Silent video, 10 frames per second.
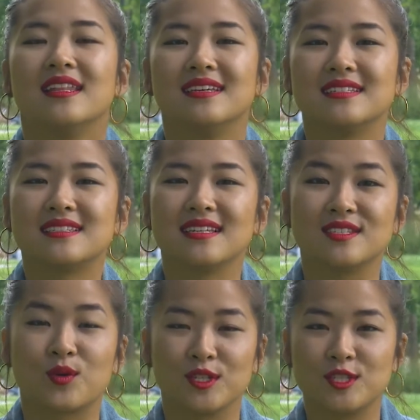This
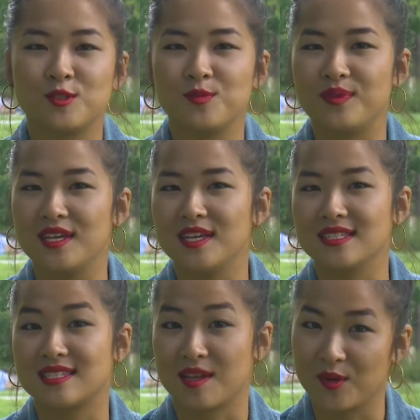is going to be
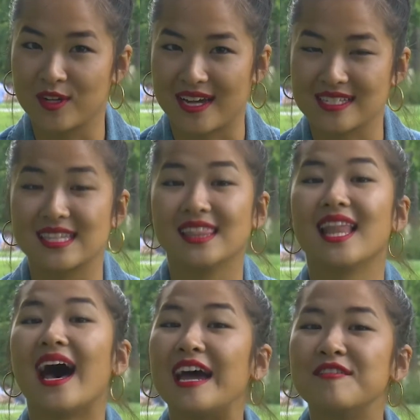simulcast
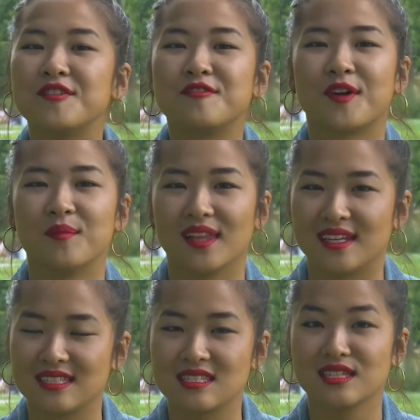live from
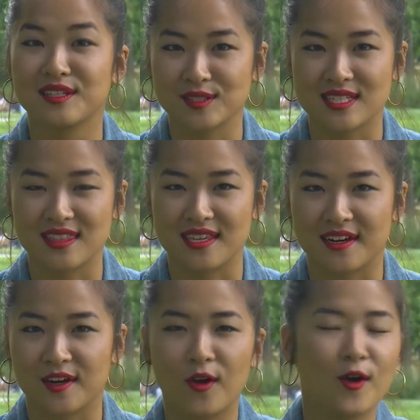London's Littleton
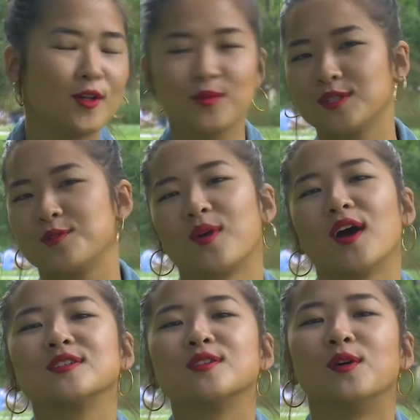Theatre all the way to
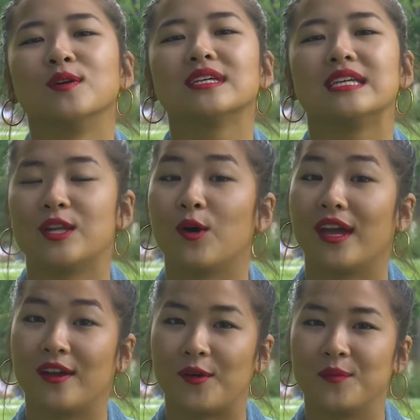Prague's own Kino
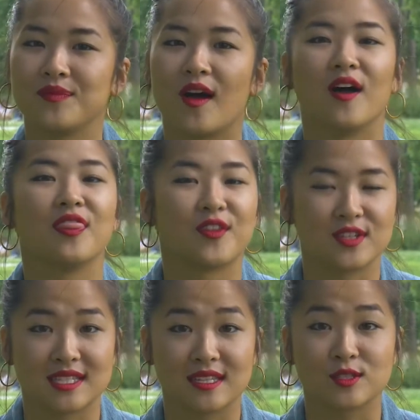Ero on
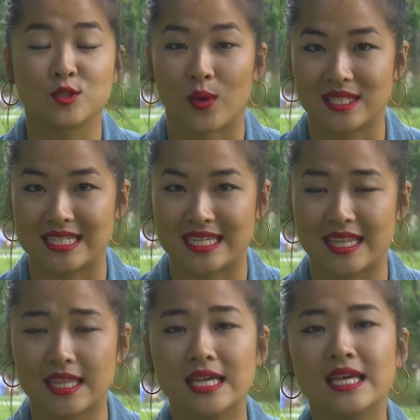Thursday the 20th.